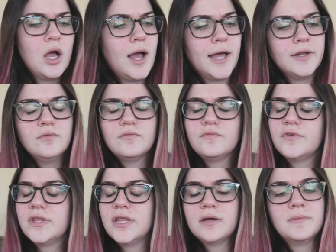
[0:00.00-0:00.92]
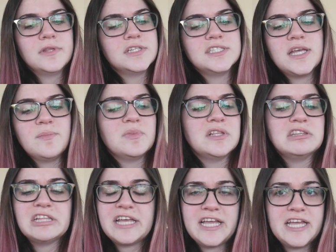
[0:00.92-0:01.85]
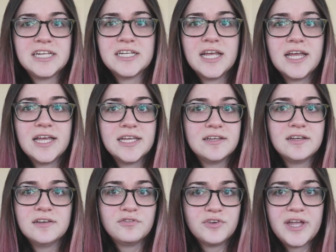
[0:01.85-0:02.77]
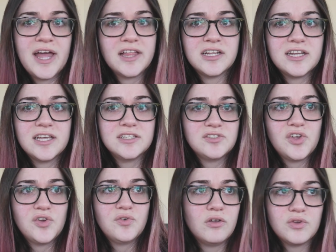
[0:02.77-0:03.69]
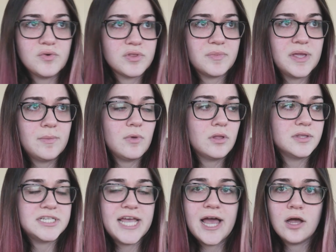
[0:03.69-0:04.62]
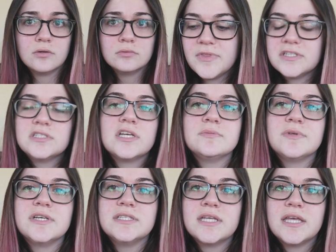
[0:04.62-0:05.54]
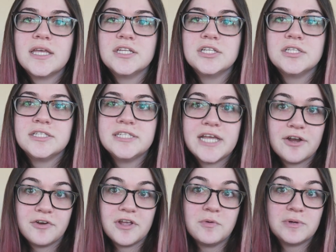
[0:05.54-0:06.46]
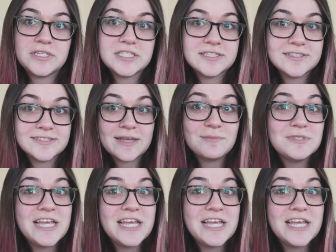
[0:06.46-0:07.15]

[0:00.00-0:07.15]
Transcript: I don't feel like I'm on the same plane of reality as you, all you other people in the town. This takes place in Derry, which is the same